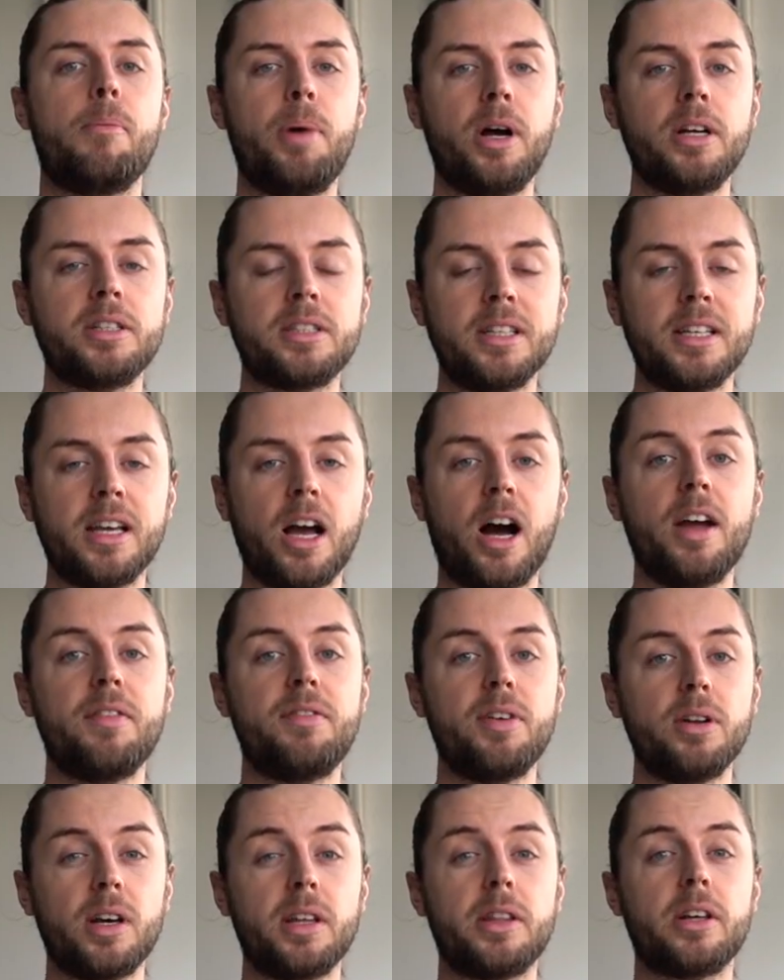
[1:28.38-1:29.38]
Personally, I
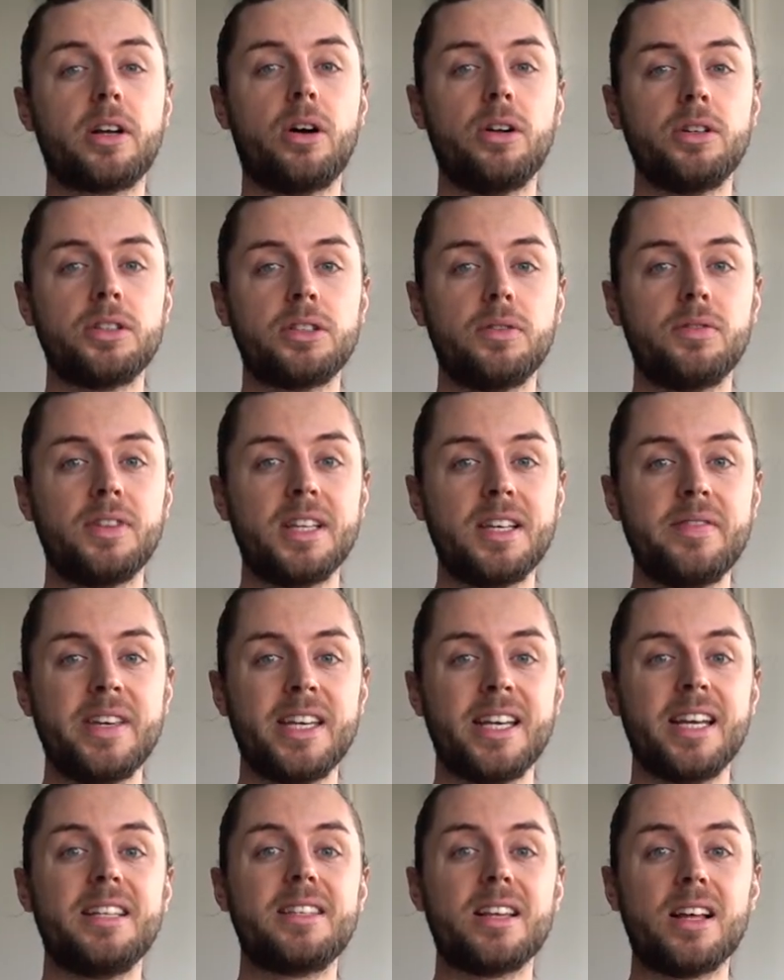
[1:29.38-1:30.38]
feel like the cost of
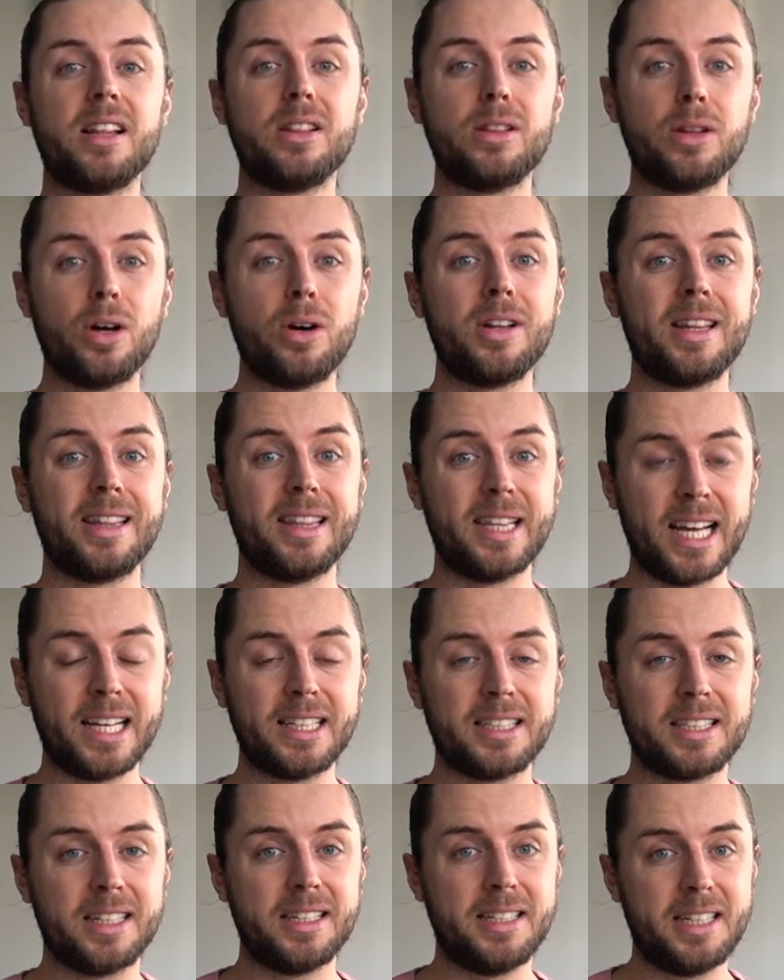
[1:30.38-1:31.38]
living is a lot
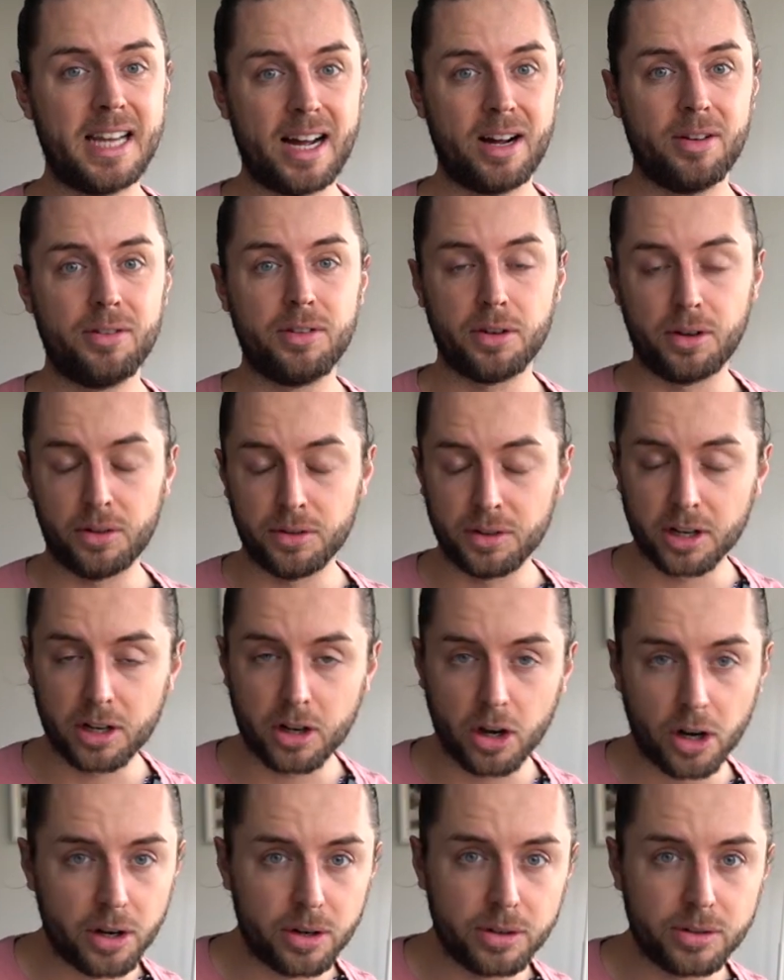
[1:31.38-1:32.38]
less down on the
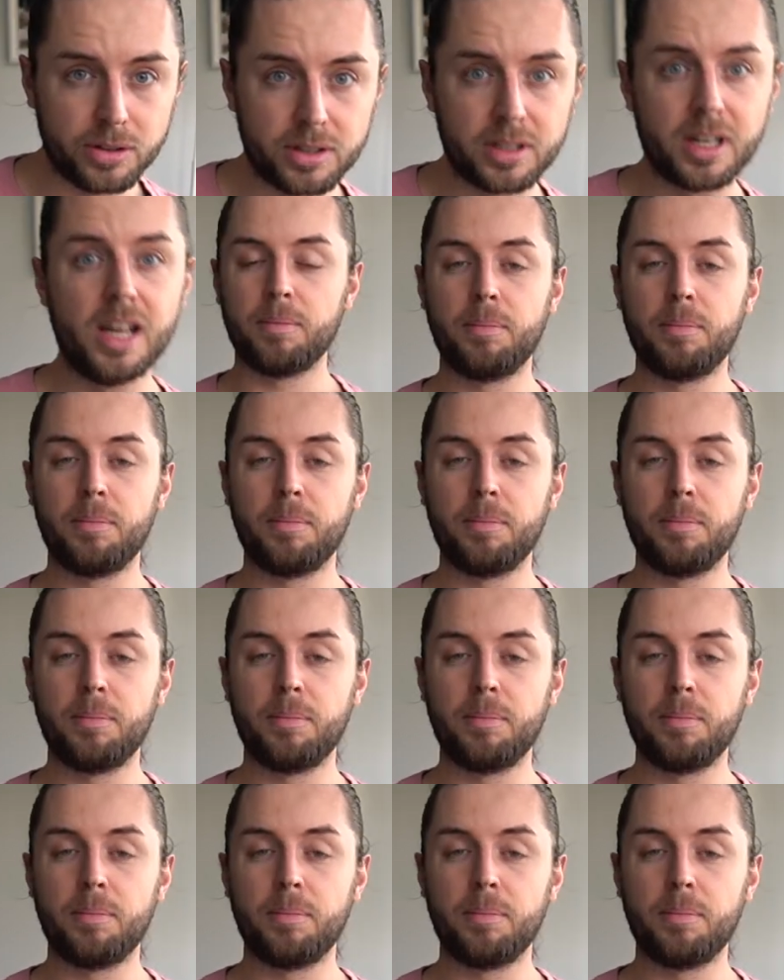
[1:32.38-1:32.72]
coast.